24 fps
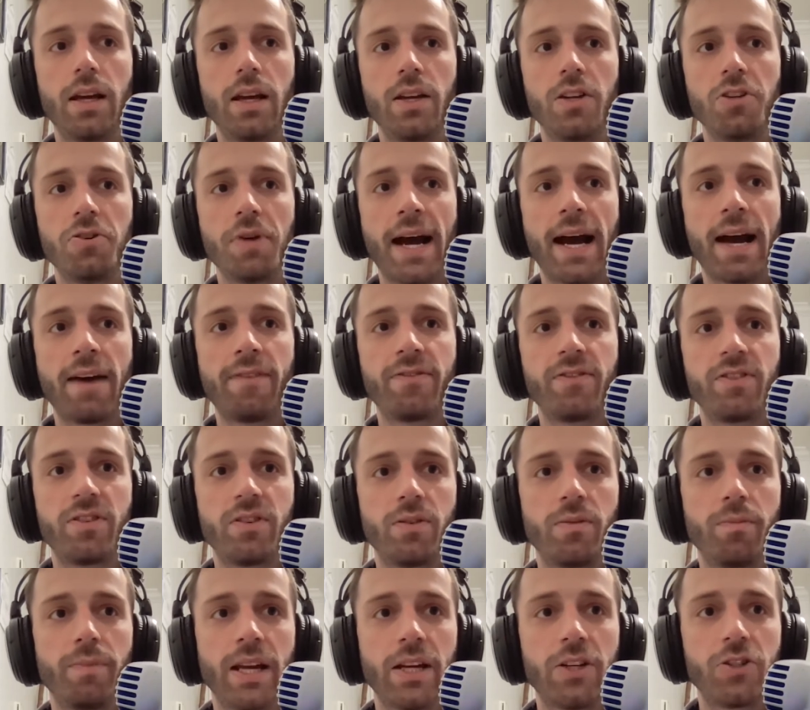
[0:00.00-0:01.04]
you have to
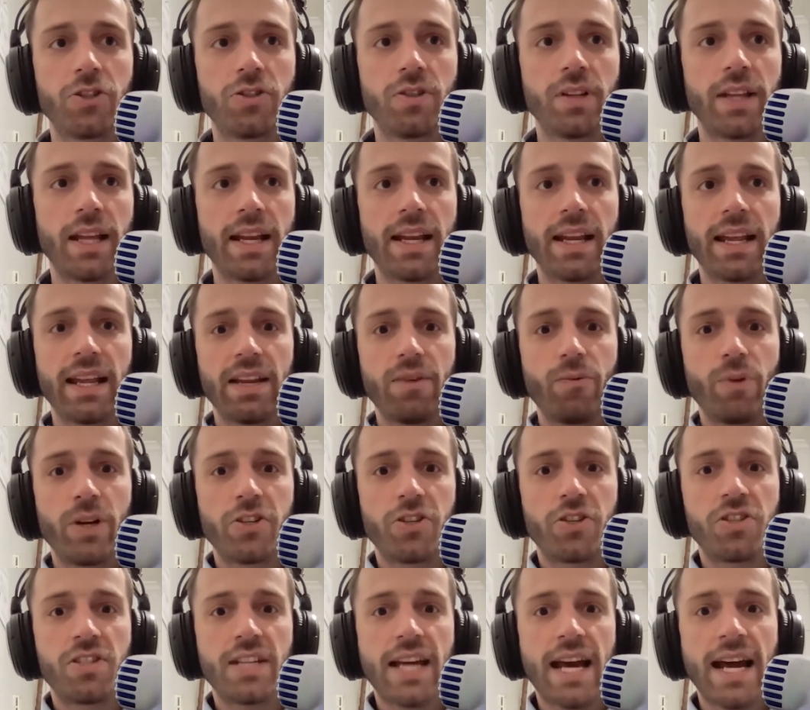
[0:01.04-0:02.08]
make sure that when you're
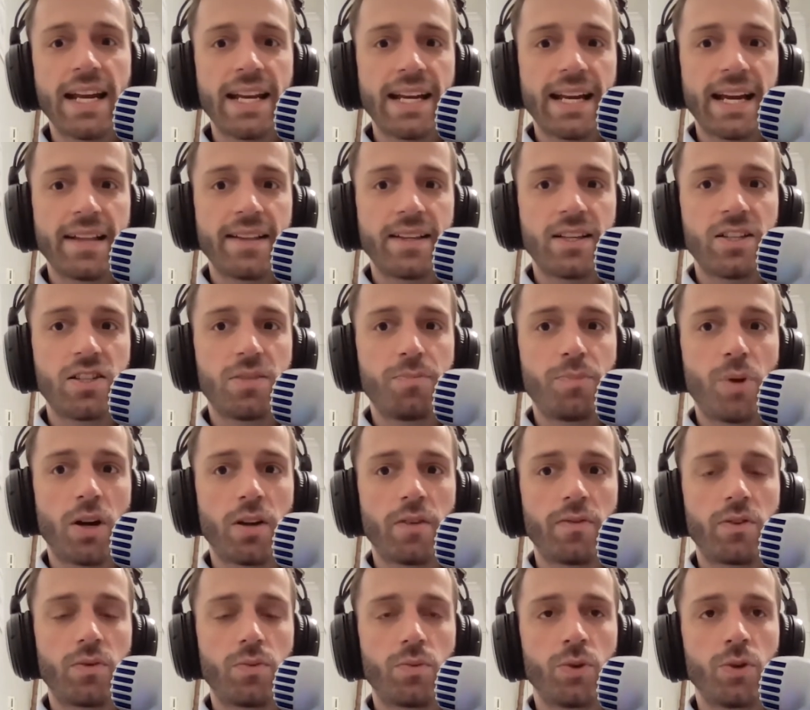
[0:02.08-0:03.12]
standing at this spot
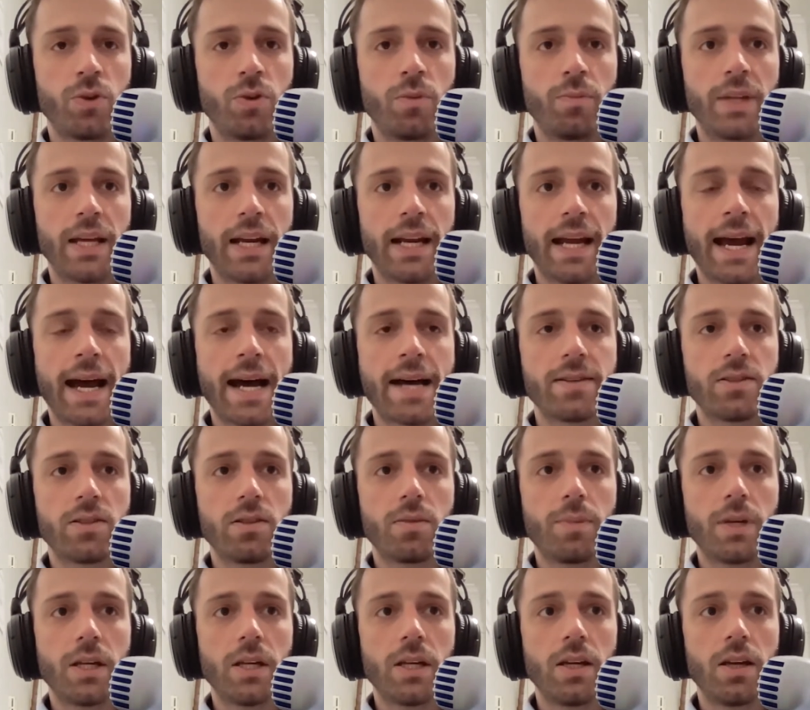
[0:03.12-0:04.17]
of the room that it has to
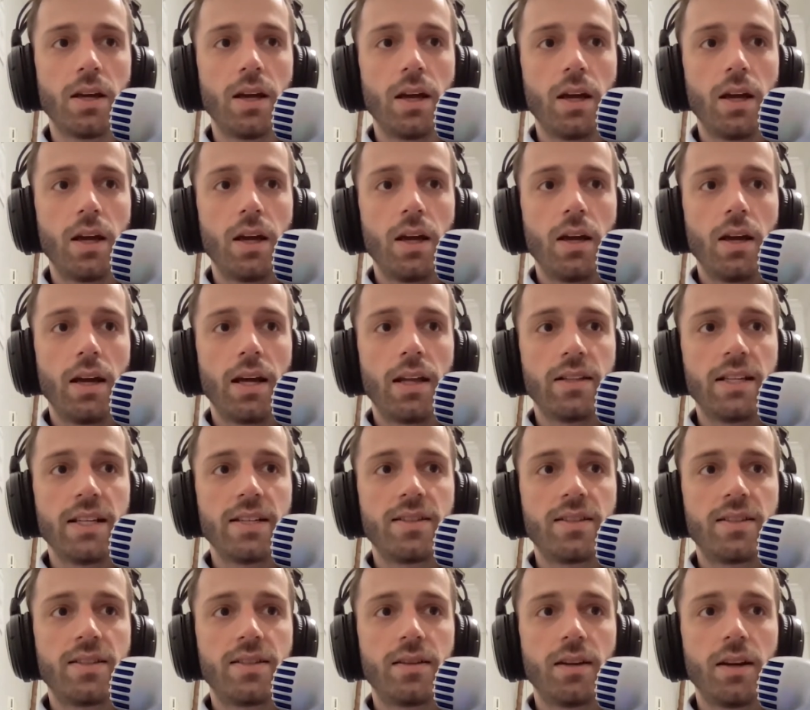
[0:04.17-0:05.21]
be at
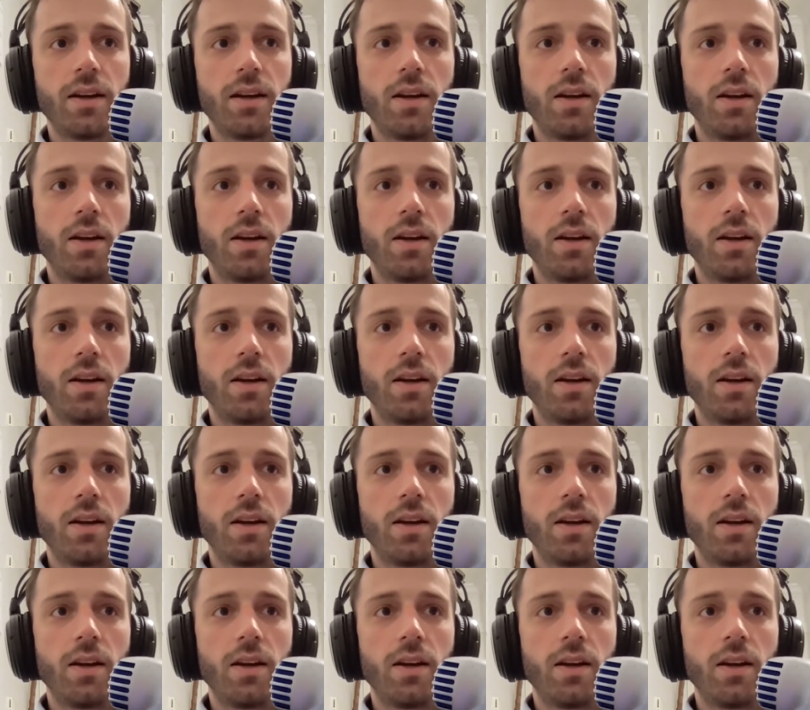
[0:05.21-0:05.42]
least